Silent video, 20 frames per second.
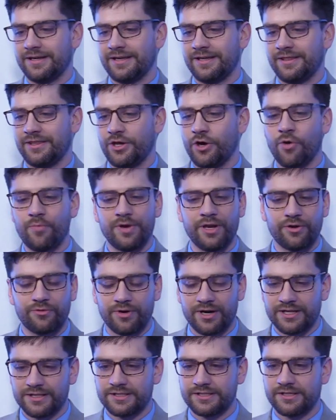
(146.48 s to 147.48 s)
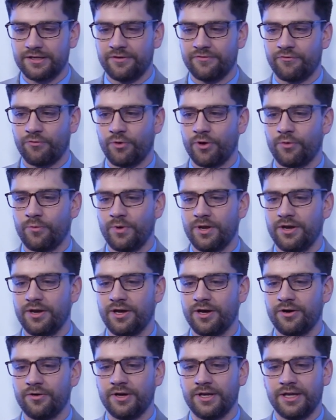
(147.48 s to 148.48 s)
in the opening credits of Rear
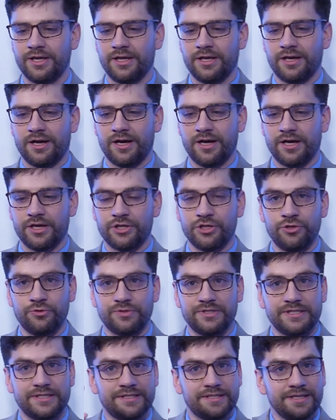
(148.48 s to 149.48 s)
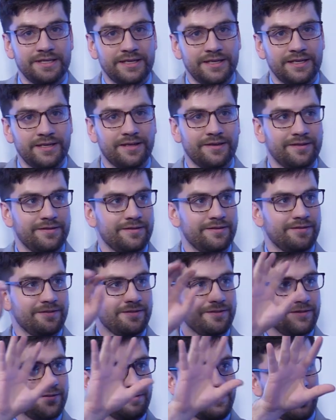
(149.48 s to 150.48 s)
Window, you see
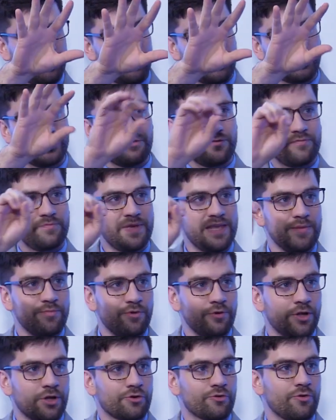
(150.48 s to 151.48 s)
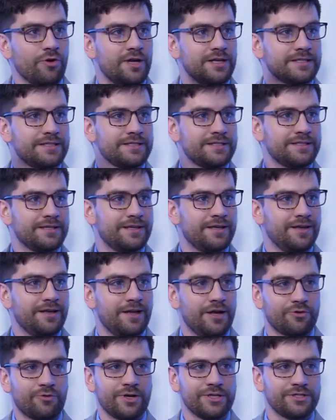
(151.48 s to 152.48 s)
a bunch of people across
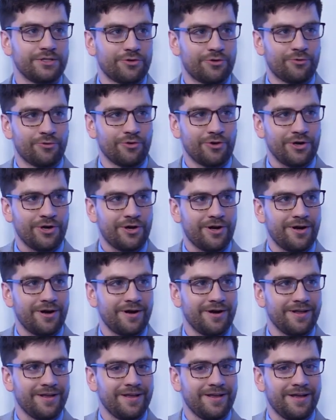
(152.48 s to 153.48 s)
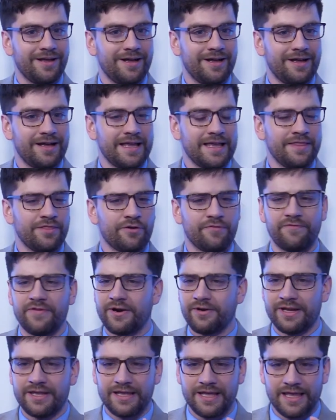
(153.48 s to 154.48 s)
the courtyard in their
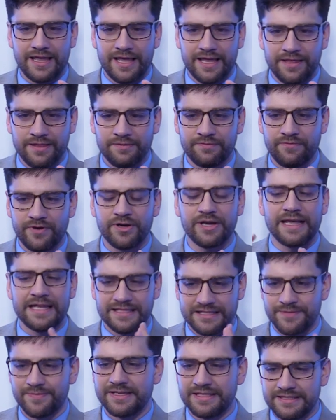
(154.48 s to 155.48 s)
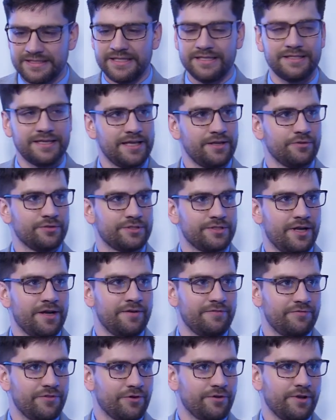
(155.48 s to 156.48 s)
very, very intimate details
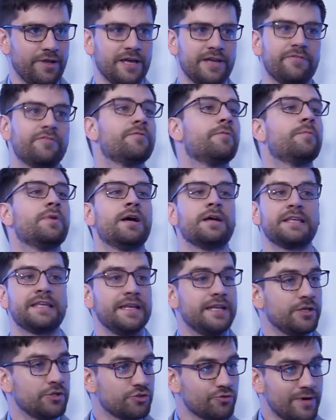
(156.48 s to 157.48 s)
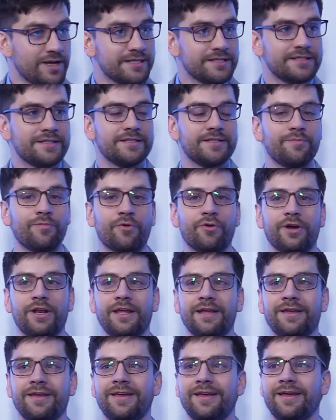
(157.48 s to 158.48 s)
of their life, getting dressed in the
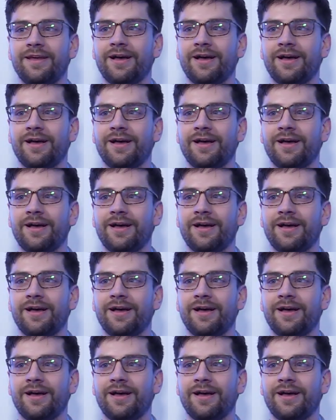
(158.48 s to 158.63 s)
morning,